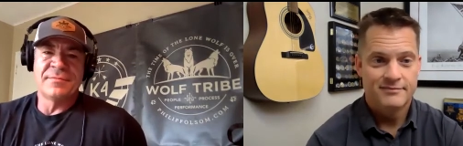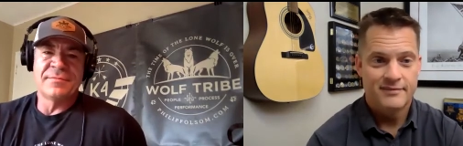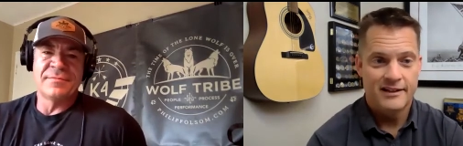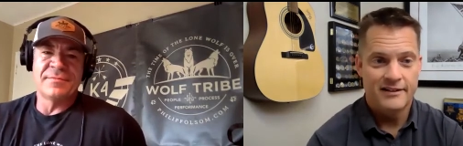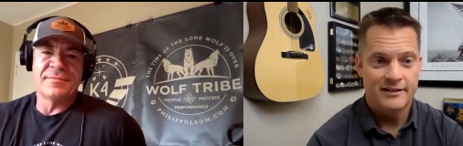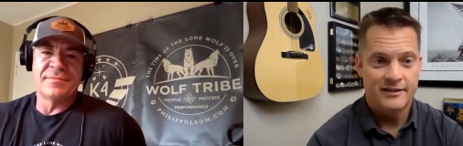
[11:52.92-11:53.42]

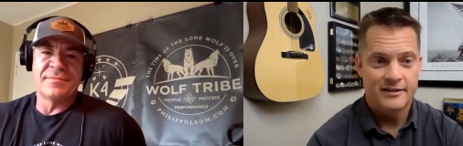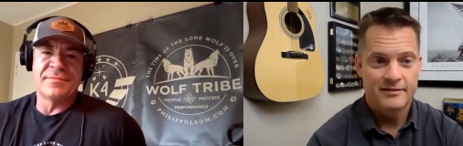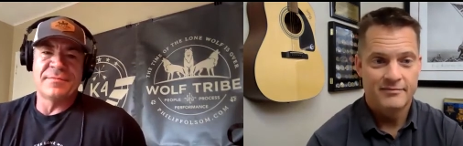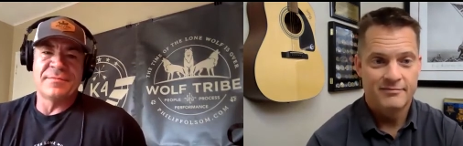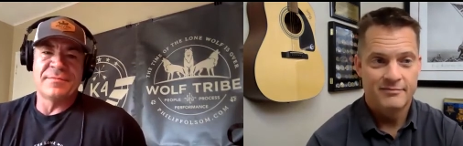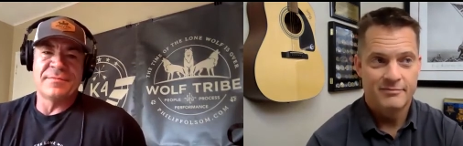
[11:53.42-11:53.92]
Speaker 1: I think
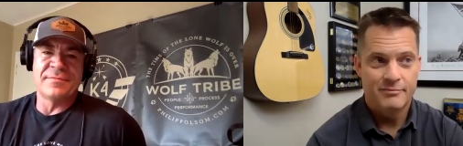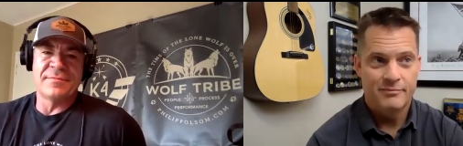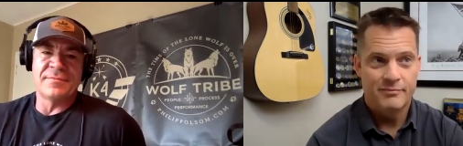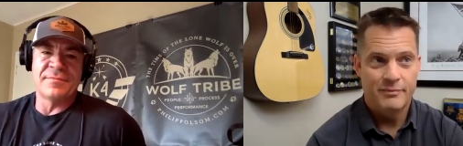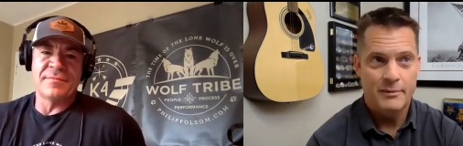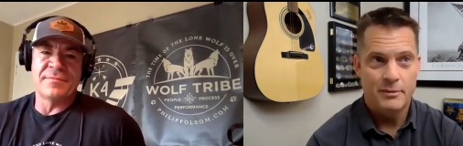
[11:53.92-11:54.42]

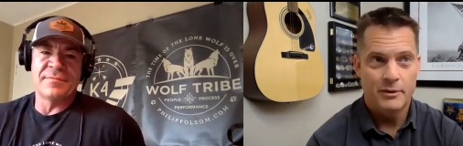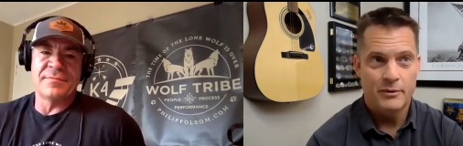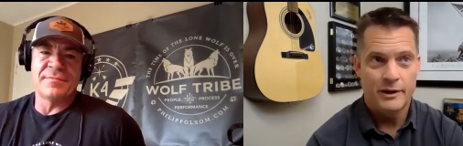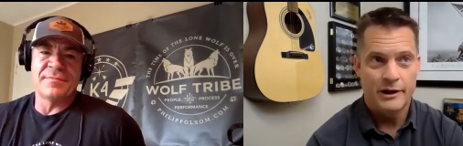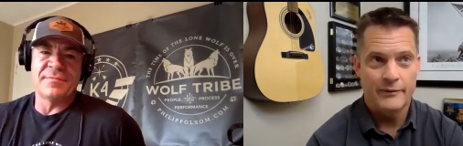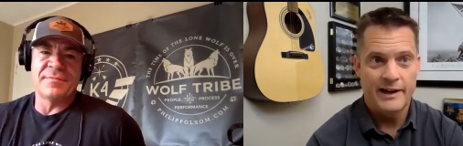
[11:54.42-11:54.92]
people are
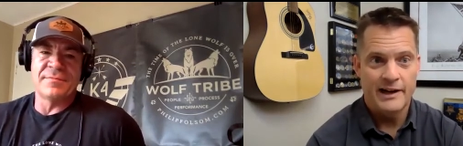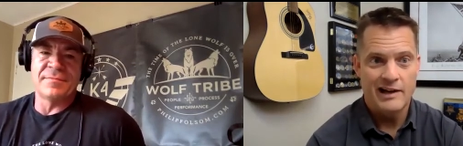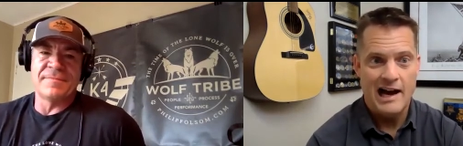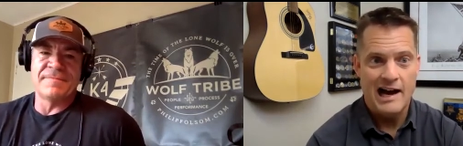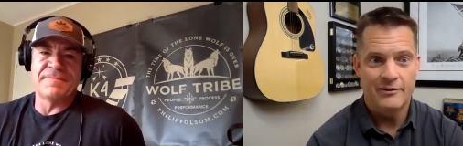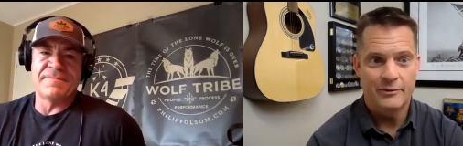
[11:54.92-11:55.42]
running around
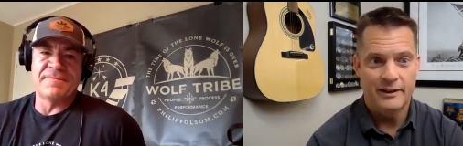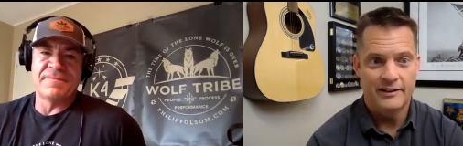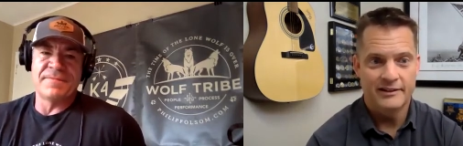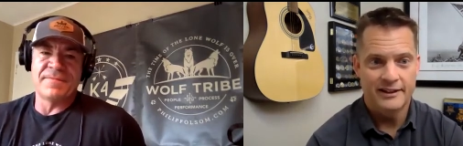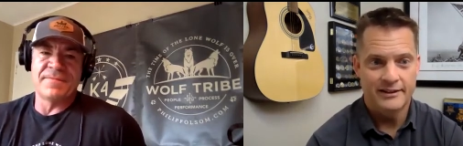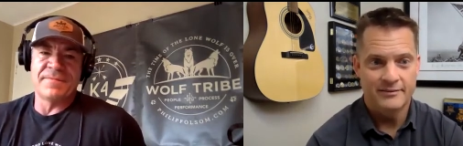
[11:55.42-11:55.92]
hot right
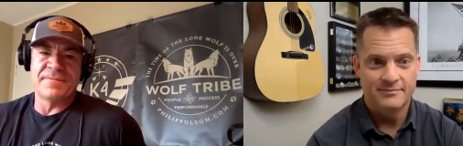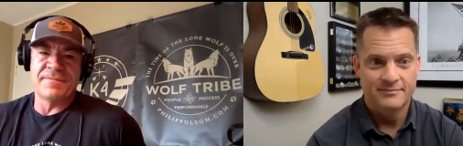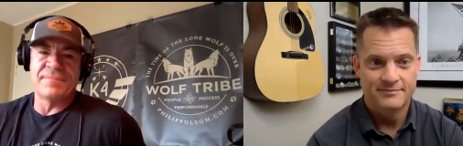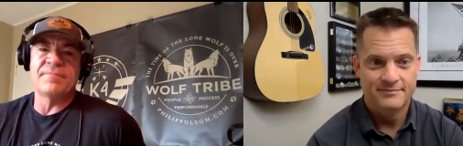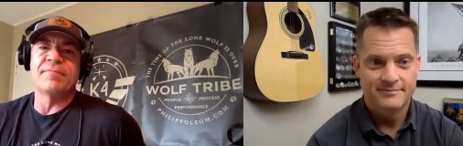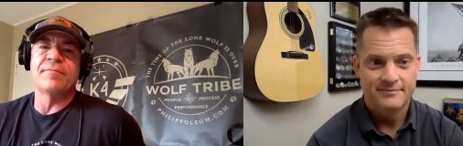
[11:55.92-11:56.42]
now.
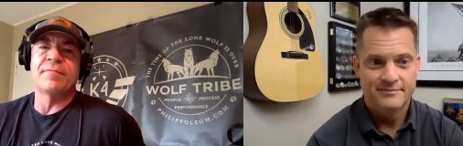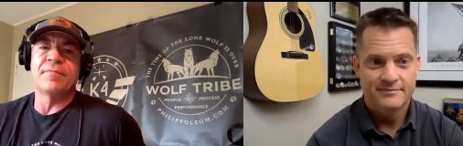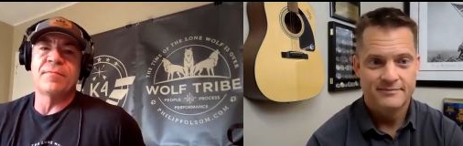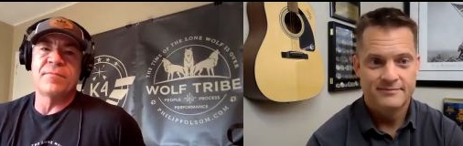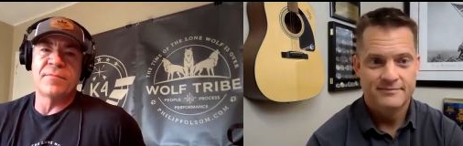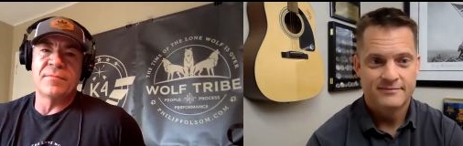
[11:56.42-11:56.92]

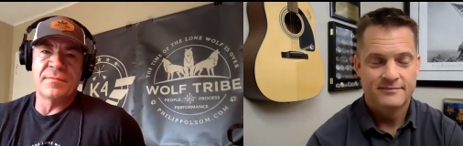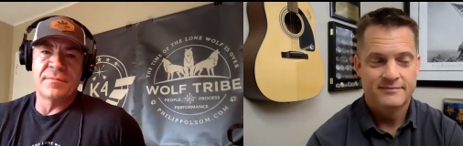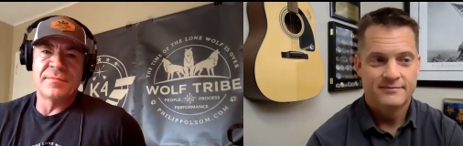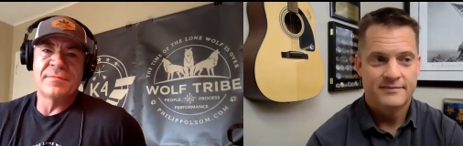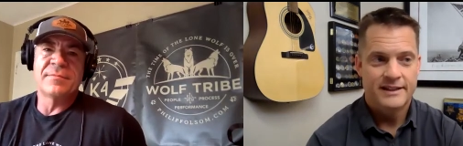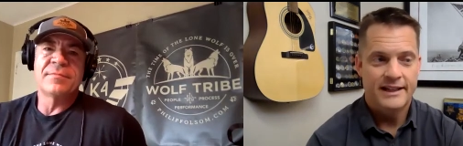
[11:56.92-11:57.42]

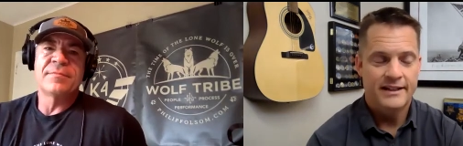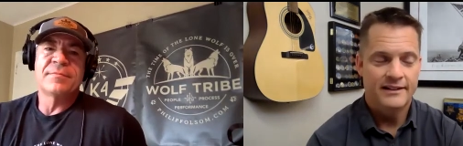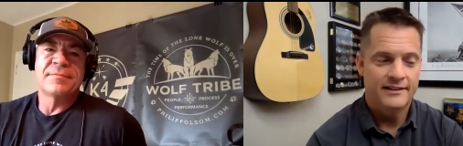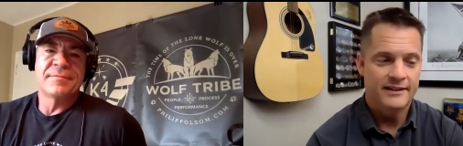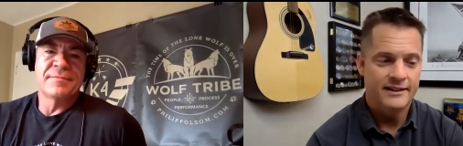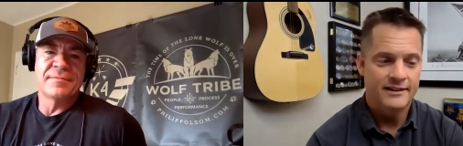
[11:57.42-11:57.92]

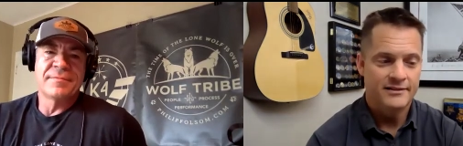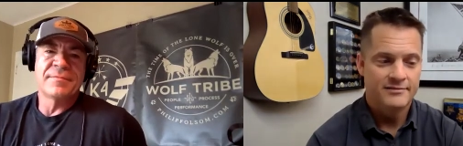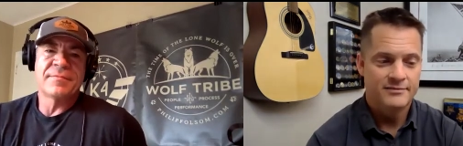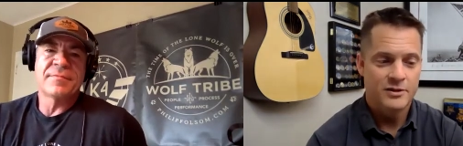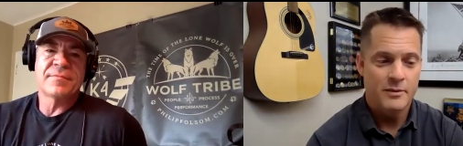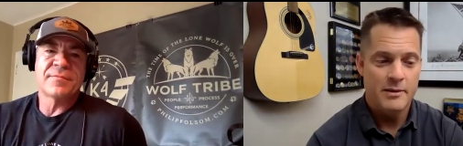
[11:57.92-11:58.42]
And
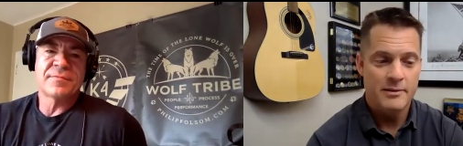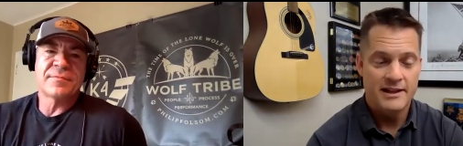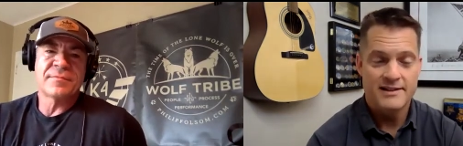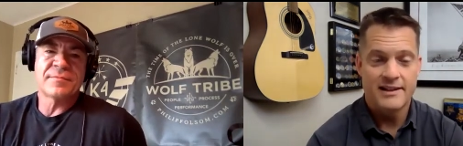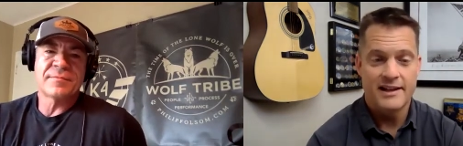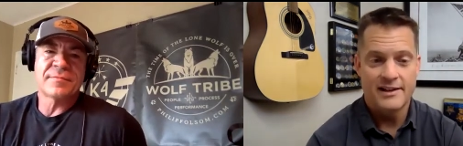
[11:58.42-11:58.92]
so maybe
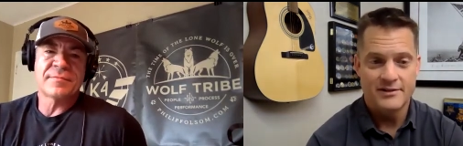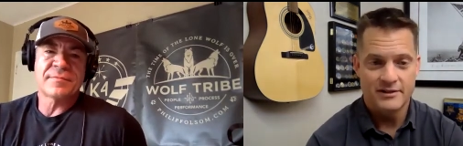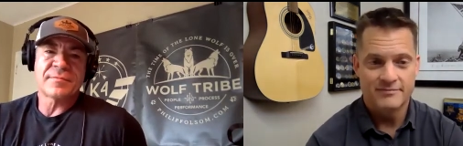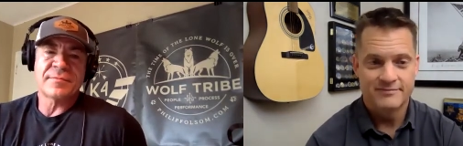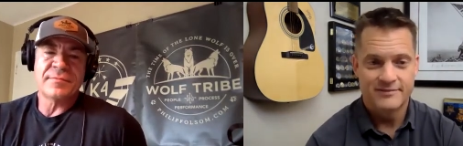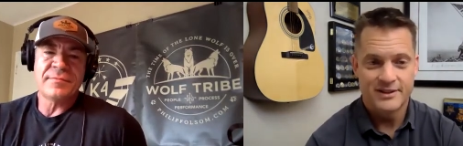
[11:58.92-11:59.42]
that's the answer.
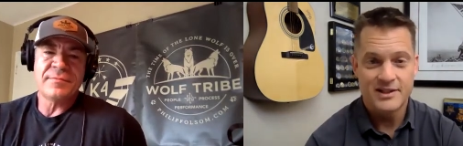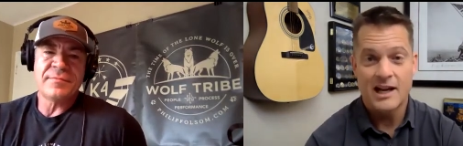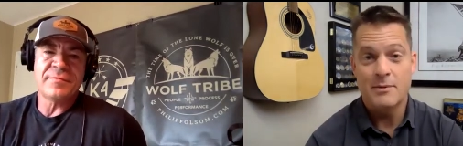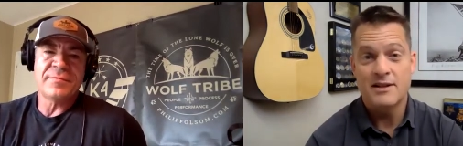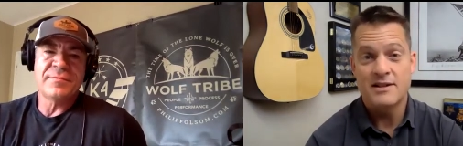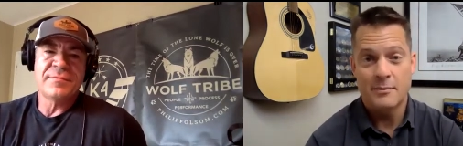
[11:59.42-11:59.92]
There's got to
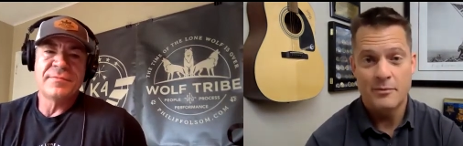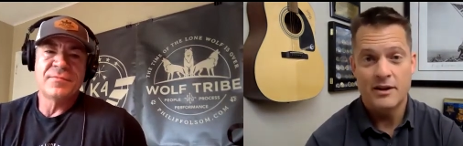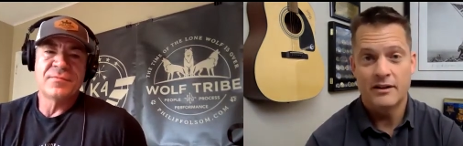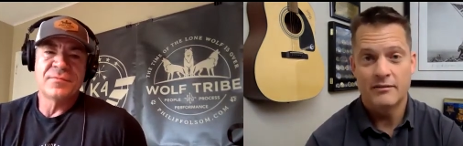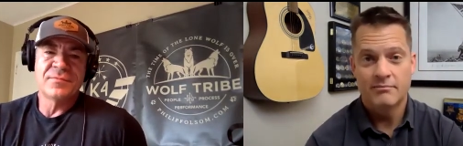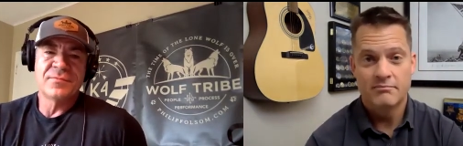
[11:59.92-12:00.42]
be
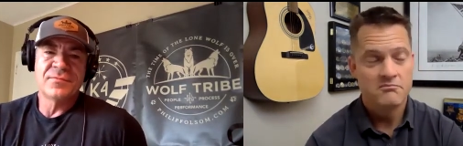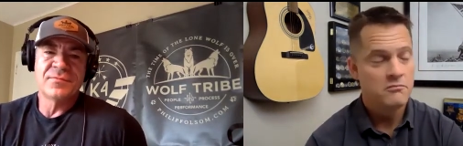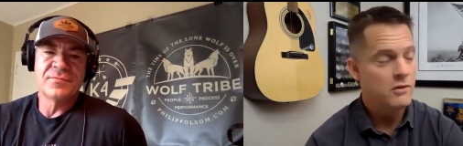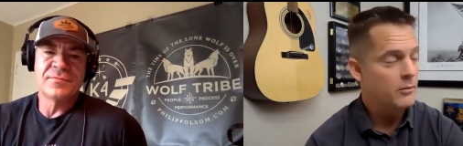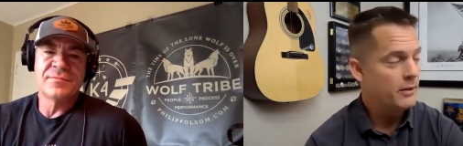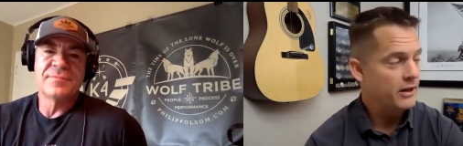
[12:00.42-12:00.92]
something,
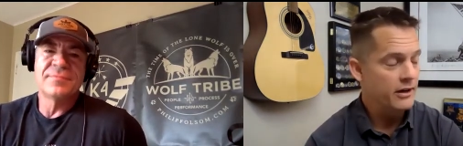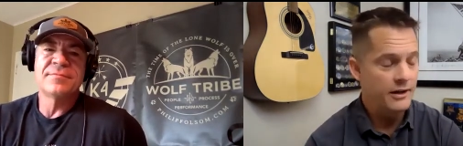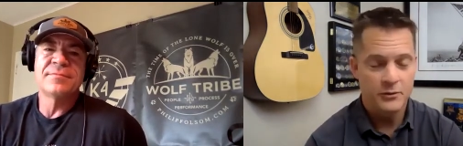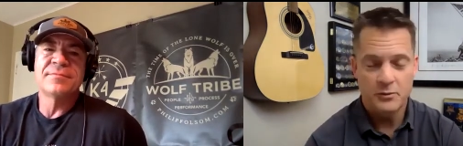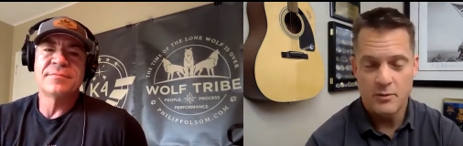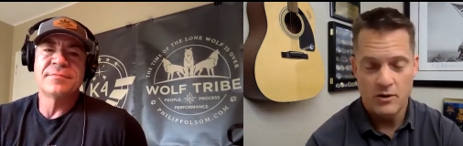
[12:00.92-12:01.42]
no matter how
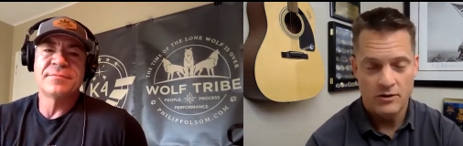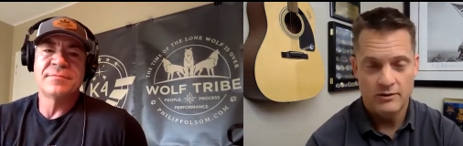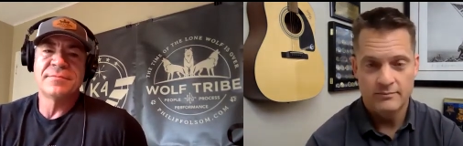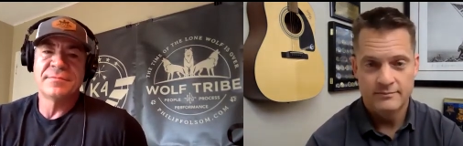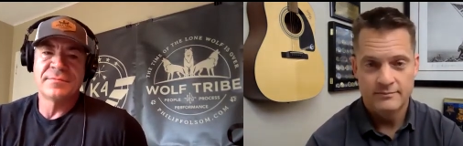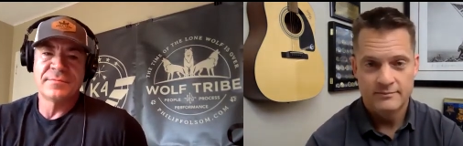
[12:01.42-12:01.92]
small,